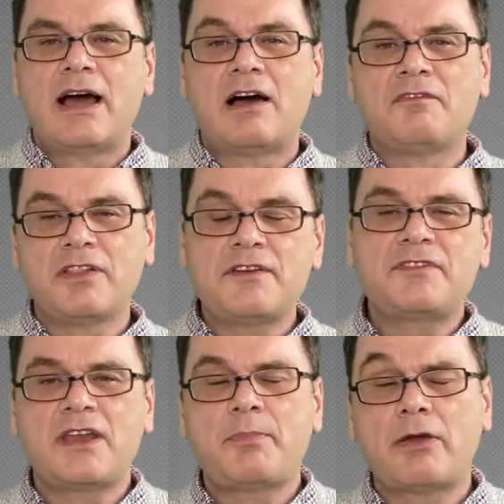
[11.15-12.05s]
I've
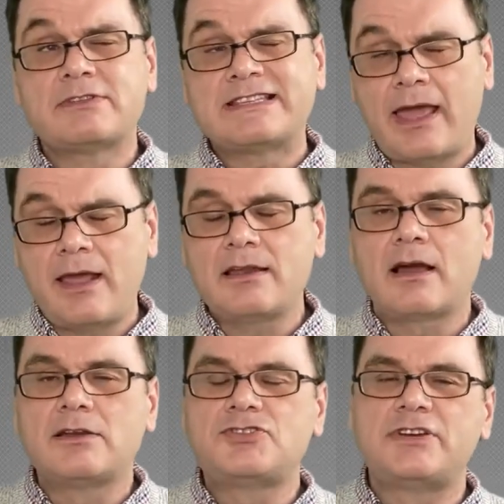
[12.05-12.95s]
lived in about 10
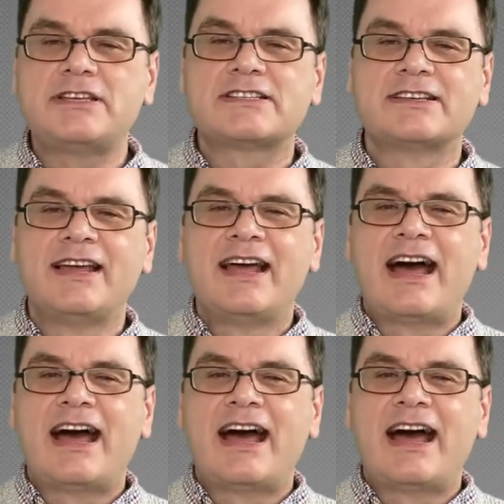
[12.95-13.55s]
countries